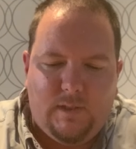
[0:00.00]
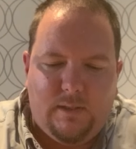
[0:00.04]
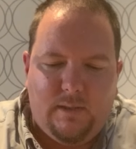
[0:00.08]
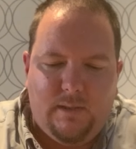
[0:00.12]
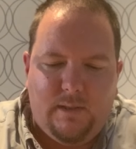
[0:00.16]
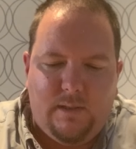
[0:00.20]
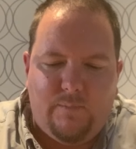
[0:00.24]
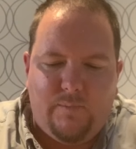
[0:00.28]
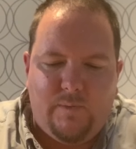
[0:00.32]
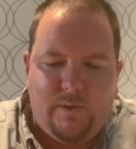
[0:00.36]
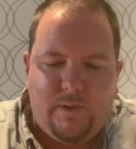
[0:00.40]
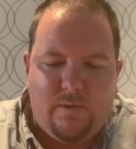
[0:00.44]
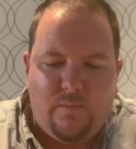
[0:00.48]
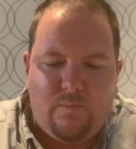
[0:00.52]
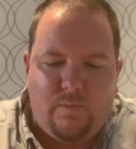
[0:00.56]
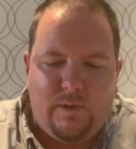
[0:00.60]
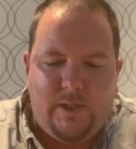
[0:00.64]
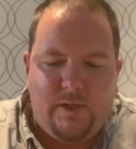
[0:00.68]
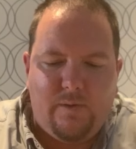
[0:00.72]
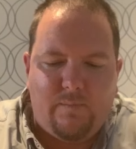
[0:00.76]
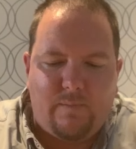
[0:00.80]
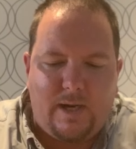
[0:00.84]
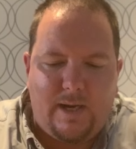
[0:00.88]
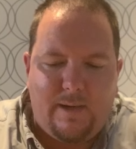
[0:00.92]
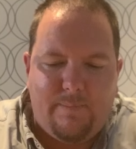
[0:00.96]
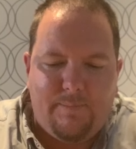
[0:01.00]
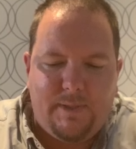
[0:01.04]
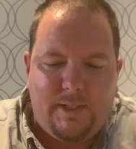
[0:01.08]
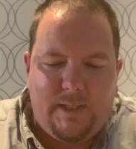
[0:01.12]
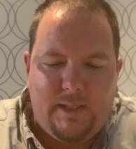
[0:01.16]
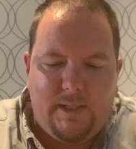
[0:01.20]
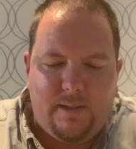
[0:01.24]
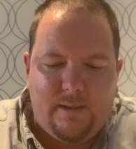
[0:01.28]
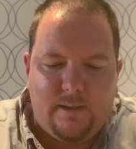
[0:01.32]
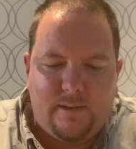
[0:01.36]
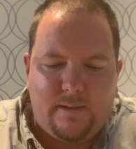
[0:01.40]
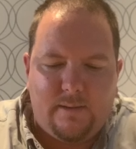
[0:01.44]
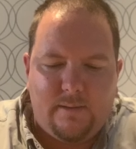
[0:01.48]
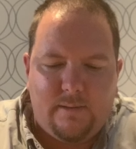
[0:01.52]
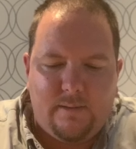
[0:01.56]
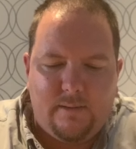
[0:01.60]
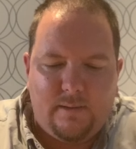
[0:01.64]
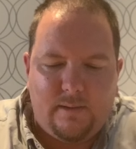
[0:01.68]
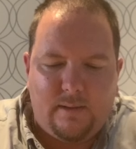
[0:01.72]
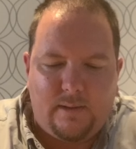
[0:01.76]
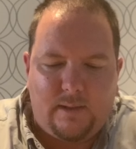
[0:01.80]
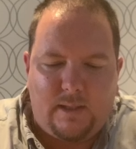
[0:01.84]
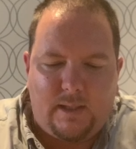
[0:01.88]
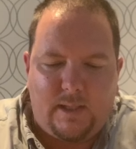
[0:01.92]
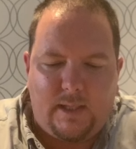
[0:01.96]
And when you wrap it
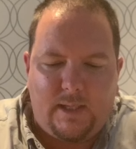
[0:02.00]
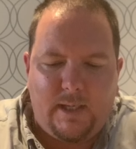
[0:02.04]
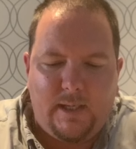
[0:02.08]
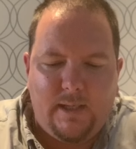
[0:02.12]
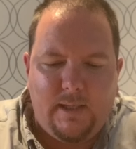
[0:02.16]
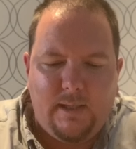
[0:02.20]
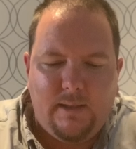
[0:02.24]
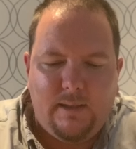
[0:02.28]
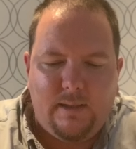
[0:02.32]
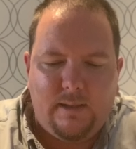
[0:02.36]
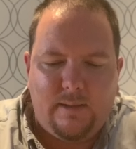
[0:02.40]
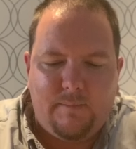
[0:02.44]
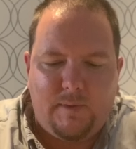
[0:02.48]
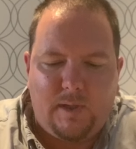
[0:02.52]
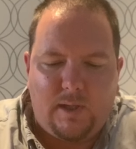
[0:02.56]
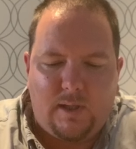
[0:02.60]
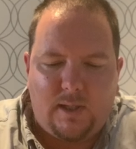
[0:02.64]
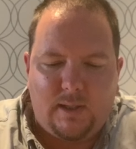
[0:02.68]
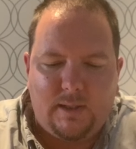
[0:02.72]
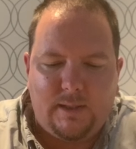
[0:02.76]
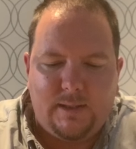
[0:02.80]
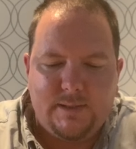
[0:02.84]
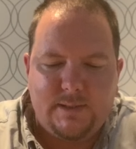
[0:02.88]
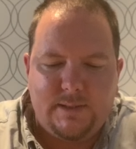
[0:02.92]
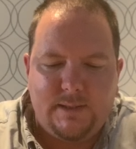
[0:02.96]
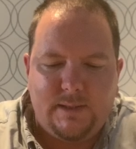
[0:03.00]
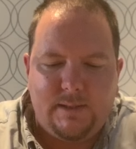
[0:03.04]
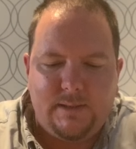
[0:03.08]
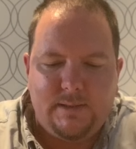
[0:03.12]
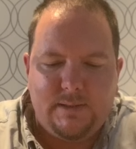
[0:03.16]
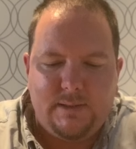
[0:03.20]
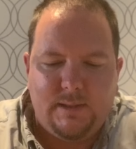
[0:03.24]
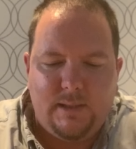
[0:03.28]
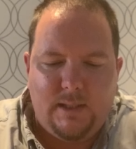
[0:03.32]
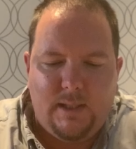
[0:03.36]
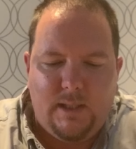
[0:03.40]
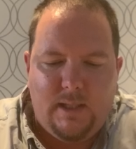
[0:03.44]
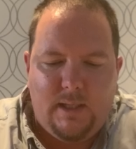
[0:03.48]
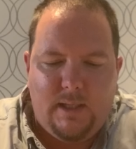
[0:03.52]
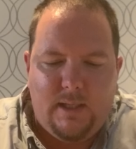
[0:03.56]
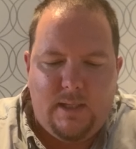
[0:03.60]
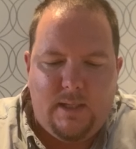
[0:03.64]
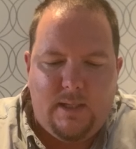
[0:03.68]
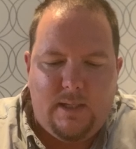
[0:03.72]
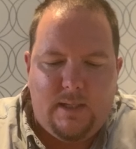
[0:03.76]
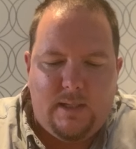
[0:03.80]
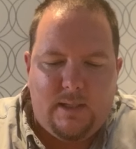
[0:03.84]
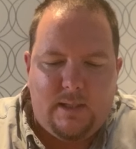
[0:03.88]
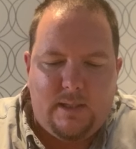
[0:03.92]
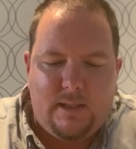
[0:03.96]
here, I am cognizant
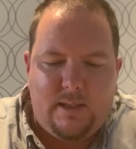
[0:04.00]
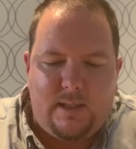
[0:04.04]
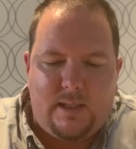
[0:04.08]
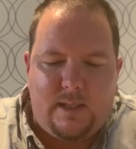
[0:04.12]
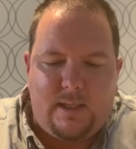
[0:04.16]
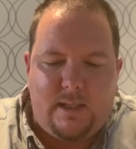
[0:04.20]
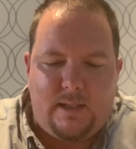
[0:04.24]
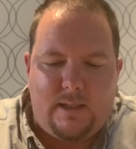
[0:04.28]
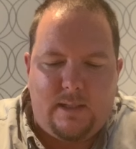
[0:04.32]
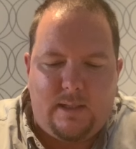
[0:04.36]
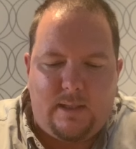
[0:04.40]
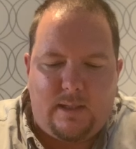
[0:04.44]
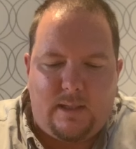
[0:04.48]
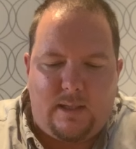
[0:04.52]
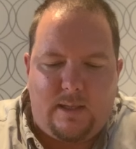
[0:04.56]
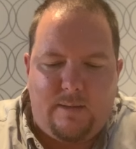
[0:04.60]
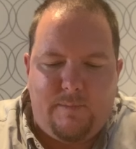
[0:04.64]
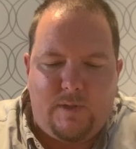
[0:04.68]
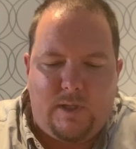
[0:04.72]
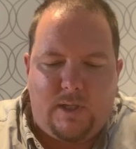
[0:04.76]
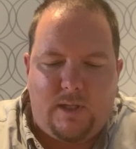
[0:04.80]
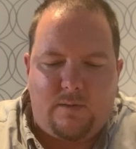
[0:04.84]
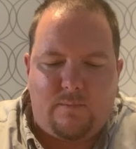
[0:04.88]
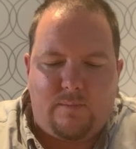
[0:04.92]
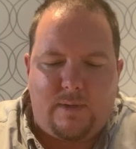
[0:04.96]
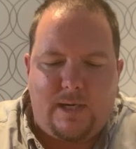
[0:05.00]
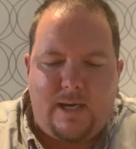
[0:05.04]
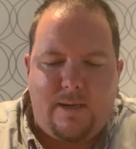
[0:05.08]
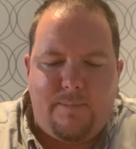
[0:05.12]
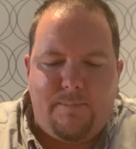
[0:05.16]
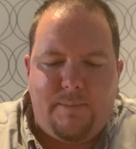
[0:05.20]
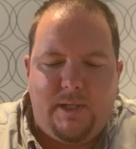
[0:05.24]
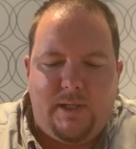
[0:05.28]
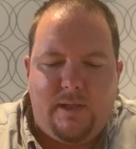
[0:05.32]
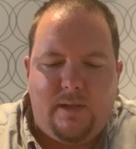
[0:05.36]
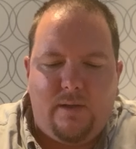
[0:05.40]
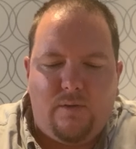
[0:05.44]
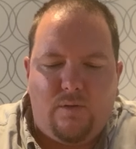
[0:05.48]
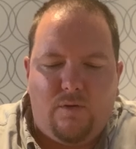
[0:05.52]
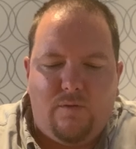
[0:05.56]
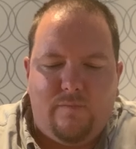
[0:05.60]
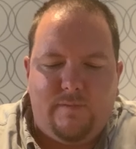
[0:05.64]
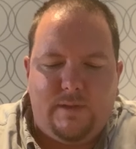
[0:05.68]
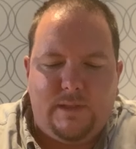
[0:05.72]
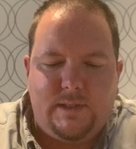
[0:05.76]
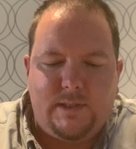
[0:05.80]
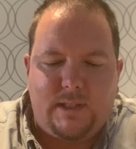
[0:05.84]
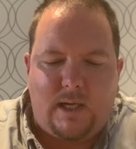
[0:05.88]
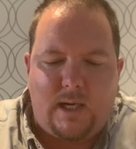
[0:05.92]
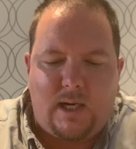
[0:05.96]
that I'm not wrapping
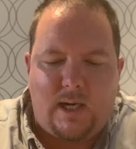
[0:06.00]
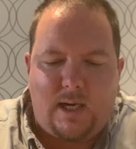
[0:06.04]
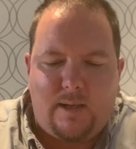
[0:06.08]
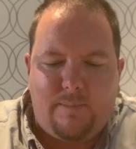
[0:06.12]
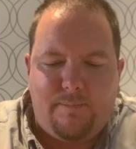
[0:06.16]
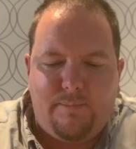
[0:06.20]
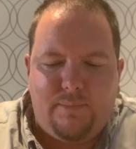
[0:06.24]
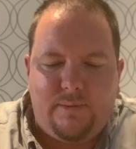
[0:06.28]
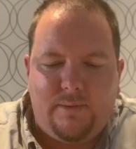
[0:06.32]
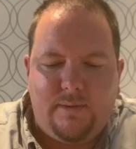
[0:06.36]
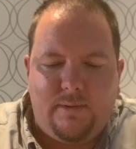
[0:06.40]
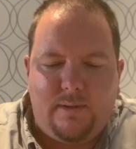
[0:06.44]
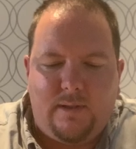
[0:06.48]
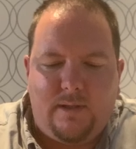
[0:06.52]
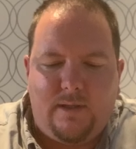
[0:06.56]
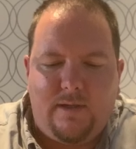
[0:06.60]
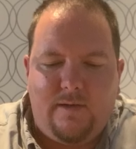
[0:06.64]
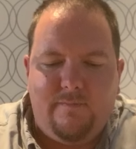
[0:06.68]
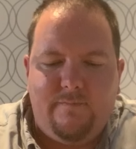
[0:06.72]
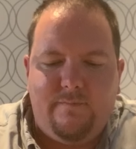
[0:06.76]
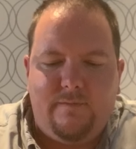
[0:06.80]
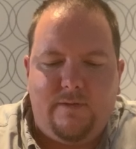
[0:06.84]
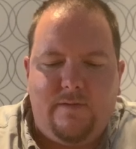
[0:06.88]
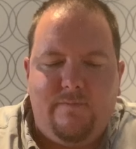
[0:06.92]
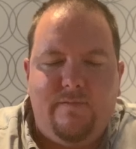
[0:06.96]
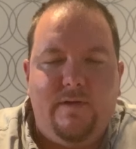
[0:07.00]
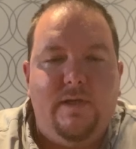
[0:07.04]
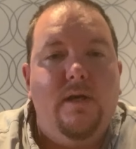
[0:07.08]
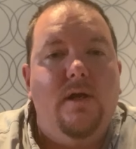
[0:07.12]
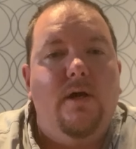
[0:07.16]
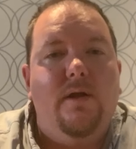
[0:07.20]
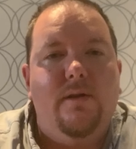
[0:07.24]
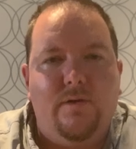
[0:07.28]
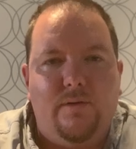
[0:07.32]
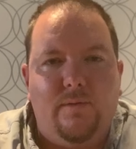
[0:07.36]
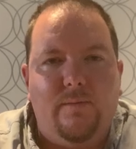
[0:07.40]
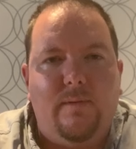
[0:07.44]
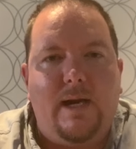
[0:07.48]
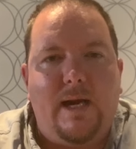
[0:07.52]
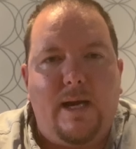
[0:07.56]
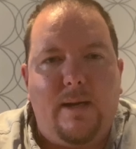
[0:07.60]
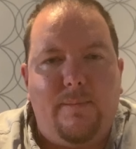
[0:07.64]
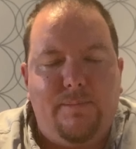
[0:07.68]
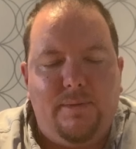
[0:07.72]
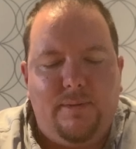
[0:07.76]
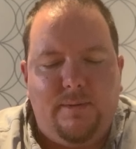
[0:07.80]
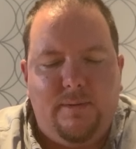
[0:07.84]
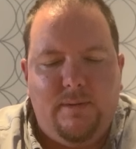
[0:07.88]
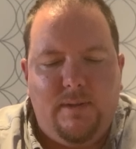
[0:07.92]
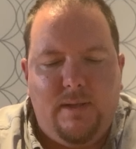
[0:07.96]
over top of another
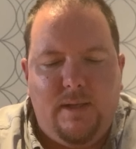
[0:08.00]
wrap.